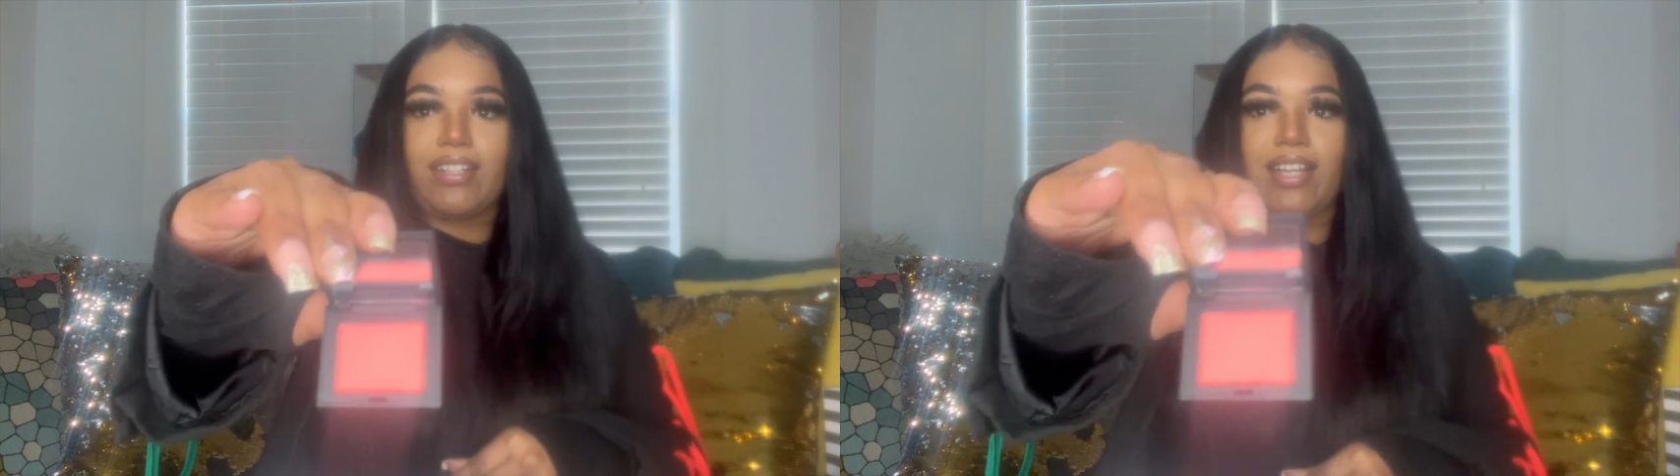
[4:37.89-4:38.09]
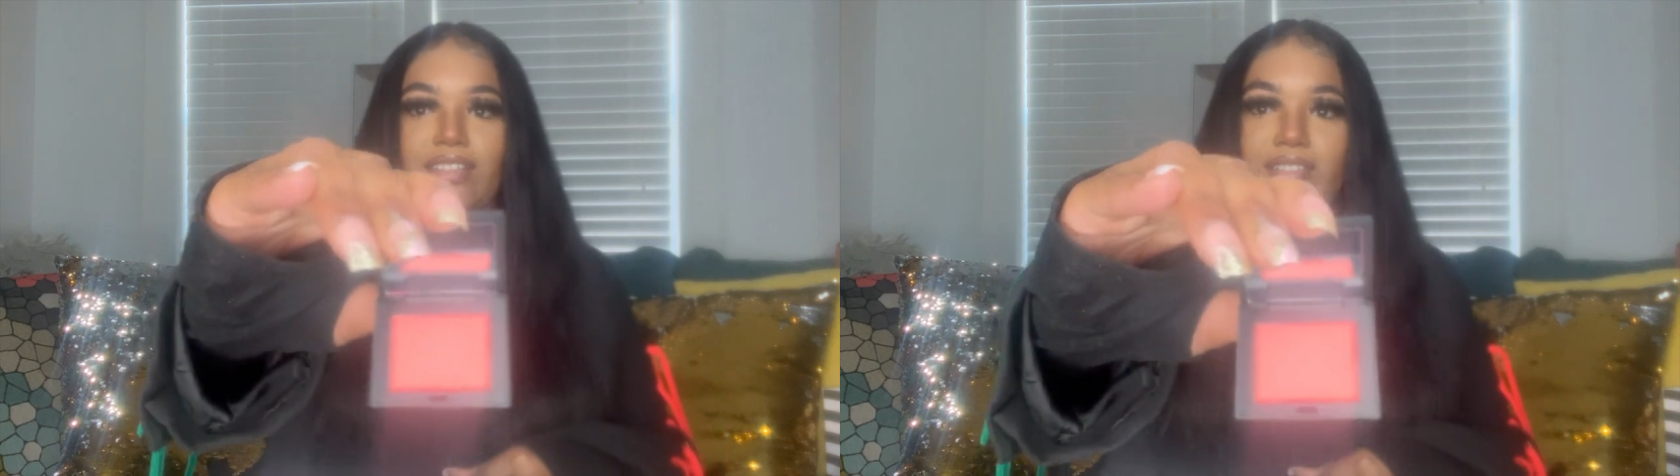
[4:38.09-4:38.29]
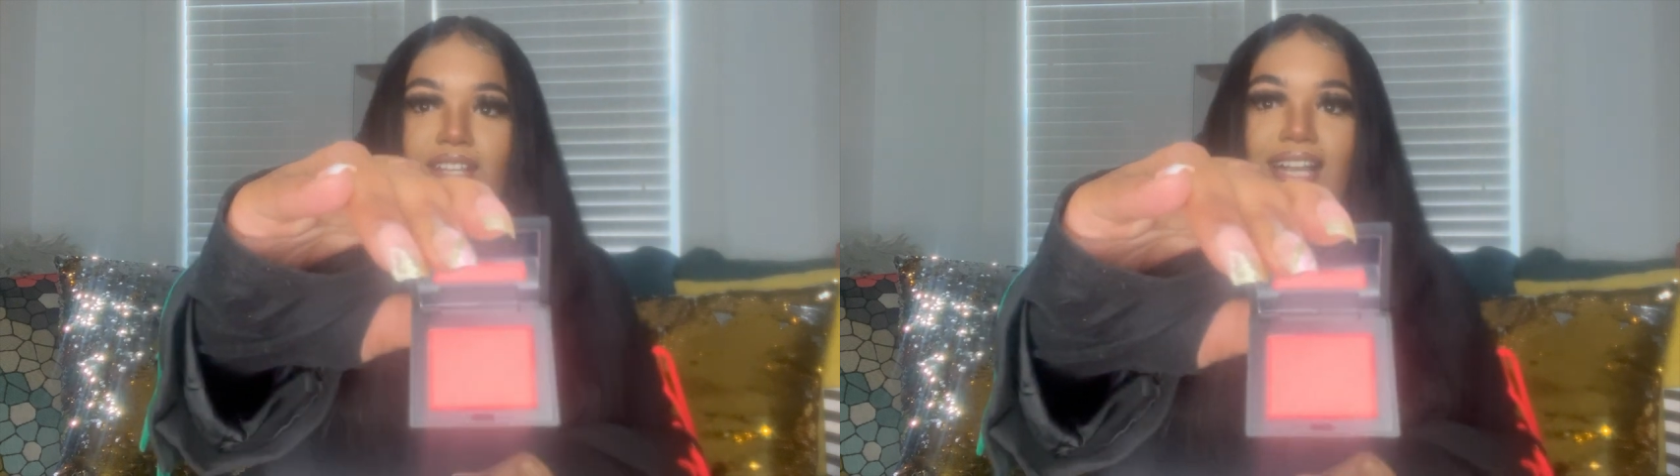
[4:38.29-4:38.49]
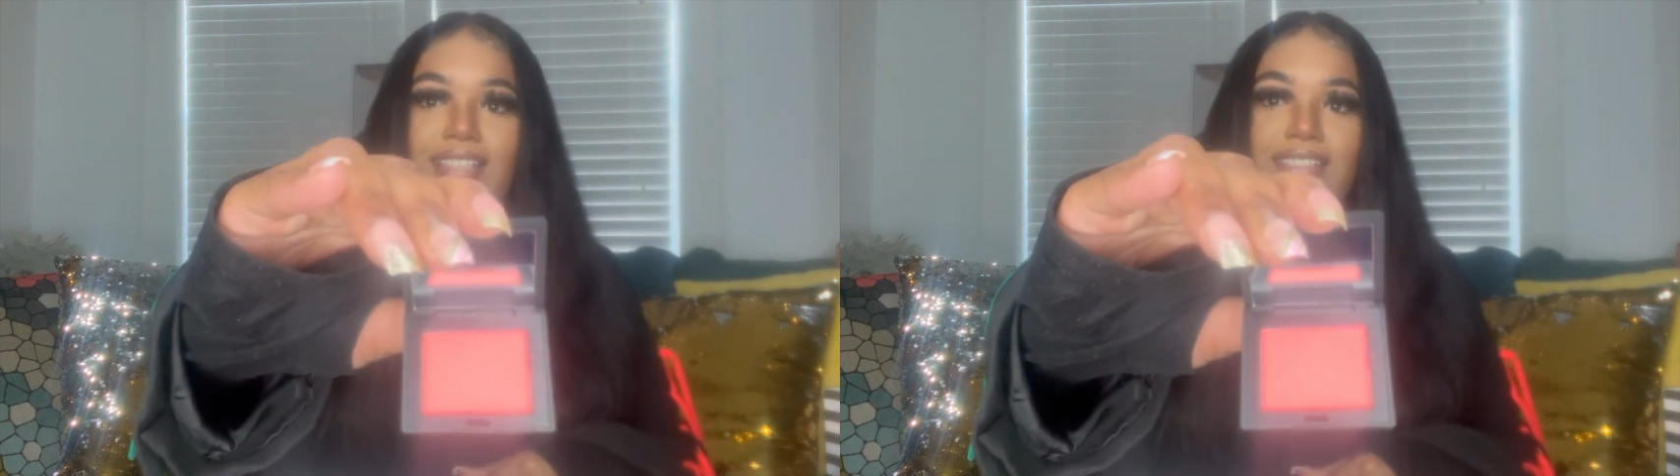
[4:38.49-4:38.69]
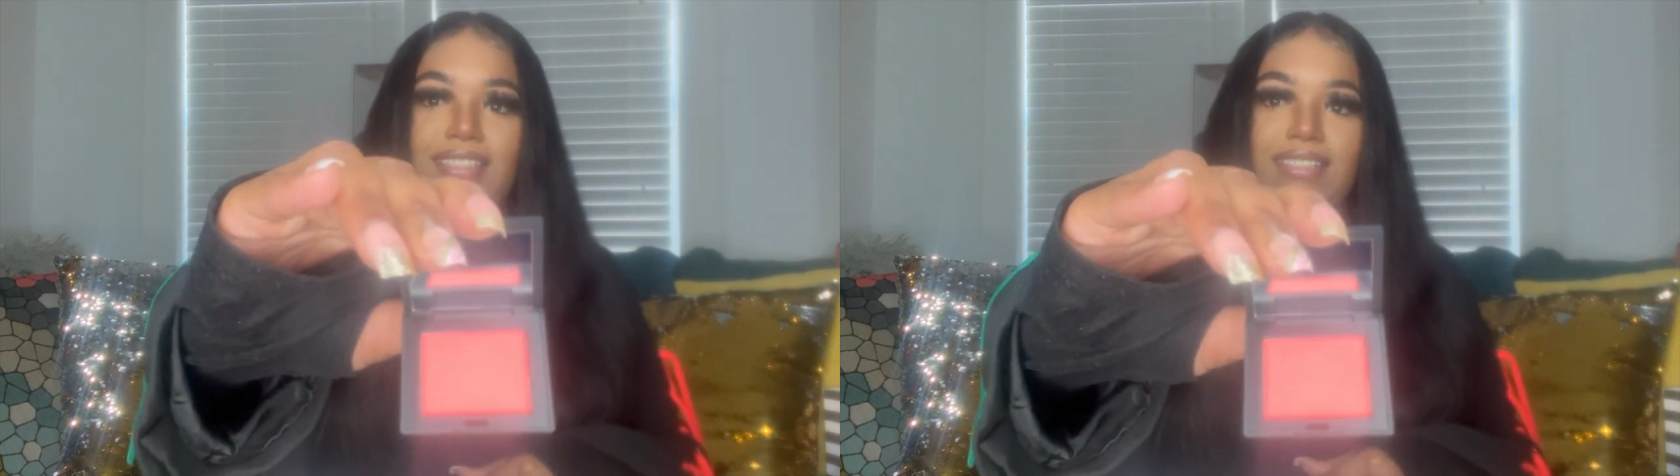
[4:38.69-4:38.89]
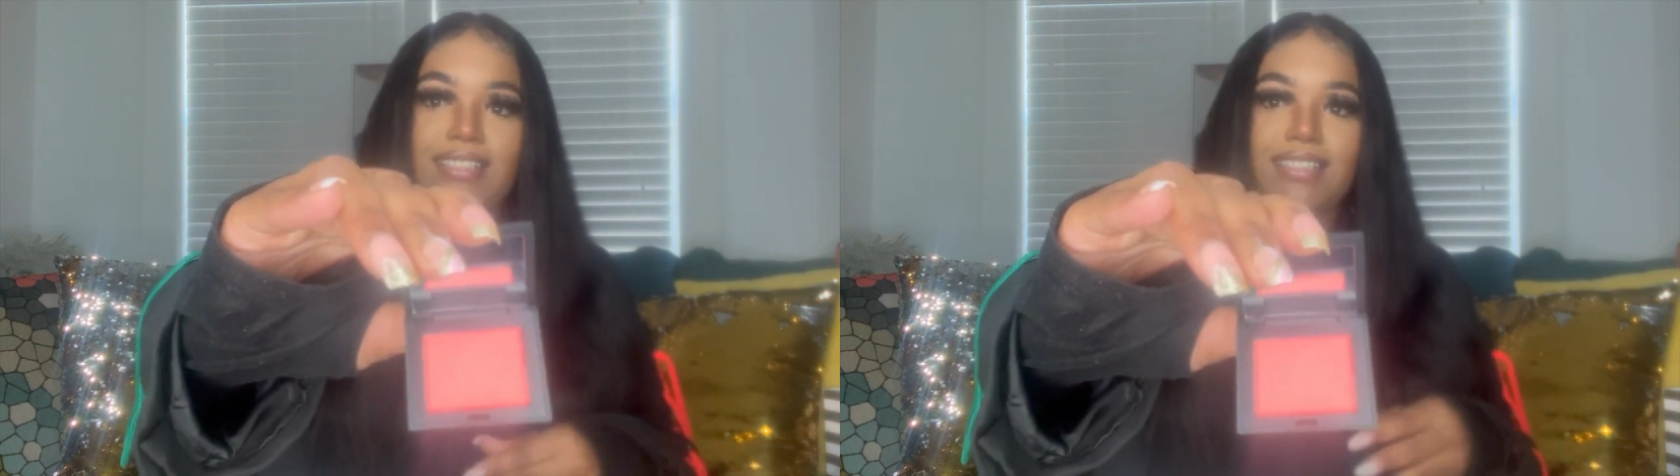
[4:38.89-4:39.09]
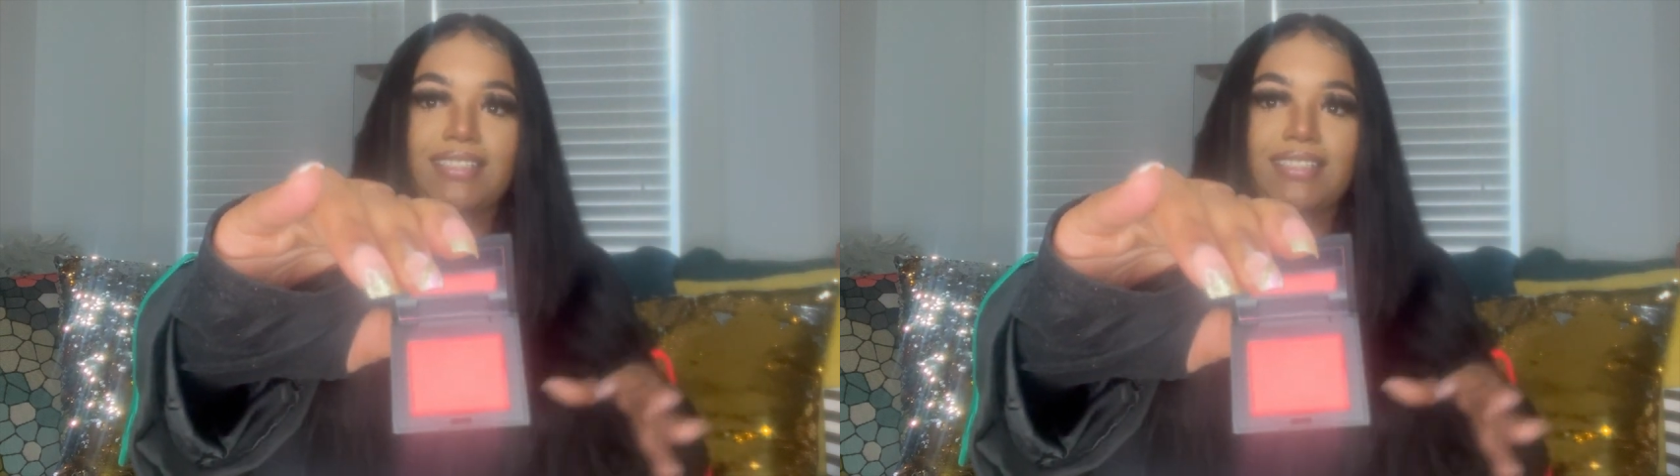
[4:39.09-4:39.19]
As you guys can see,